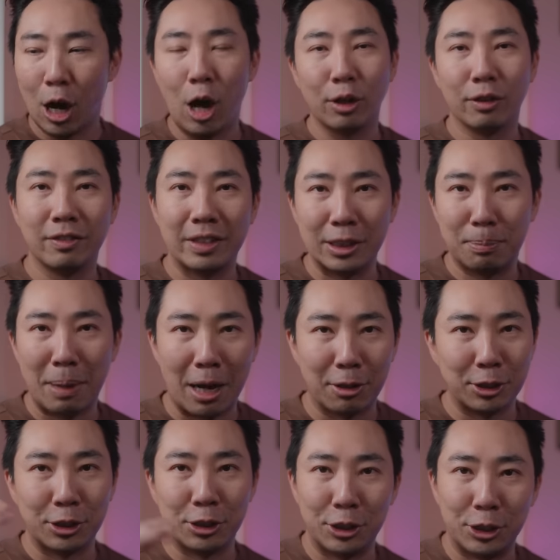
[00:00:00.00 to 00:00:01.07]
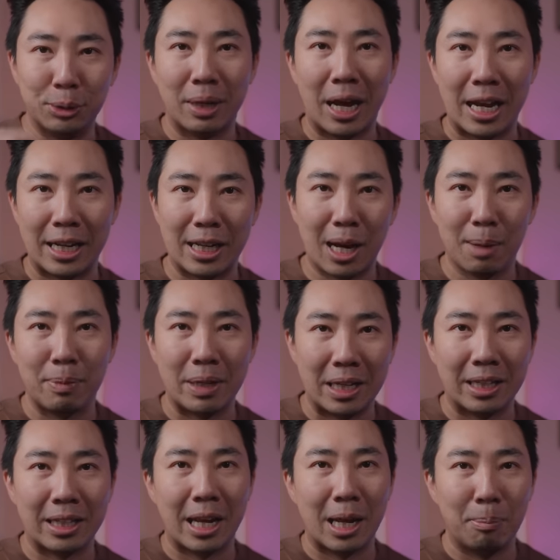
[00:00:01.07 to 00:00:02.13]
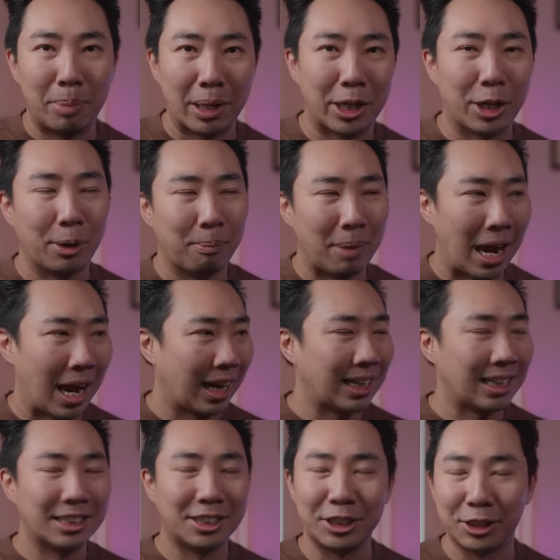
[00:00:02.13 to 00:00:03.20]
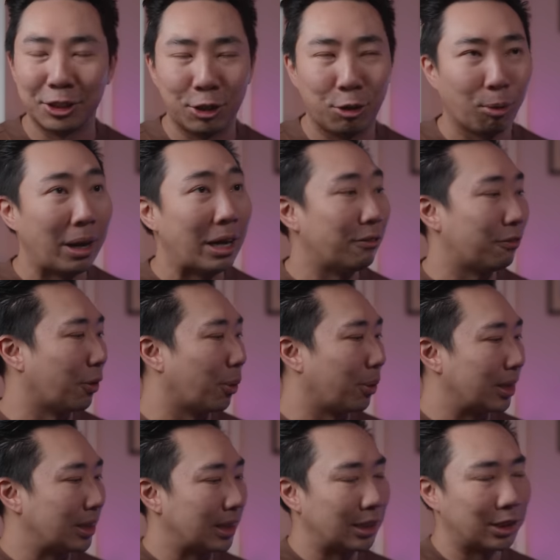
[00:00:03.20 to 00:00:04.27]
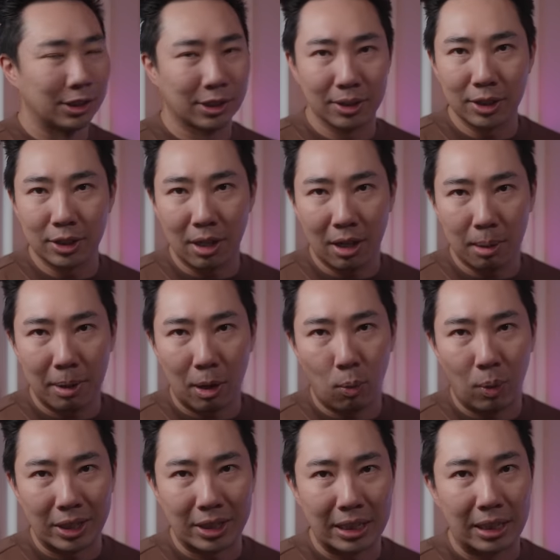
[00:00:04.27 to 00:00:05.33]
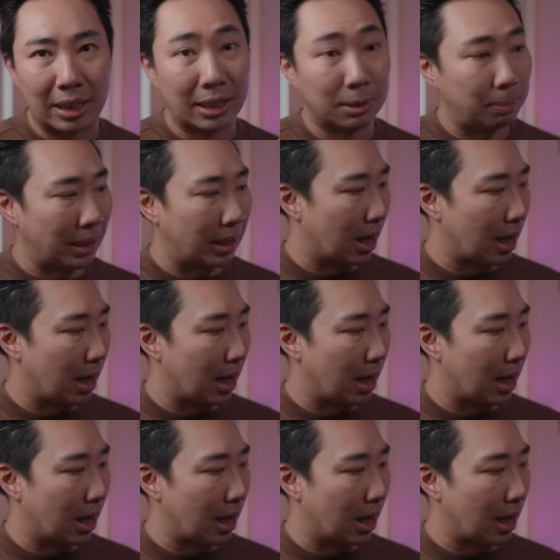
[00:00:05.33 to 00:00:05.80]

All of these pouches do end up in a bigger bag. It's just great for organization. So let's talk about what's in this big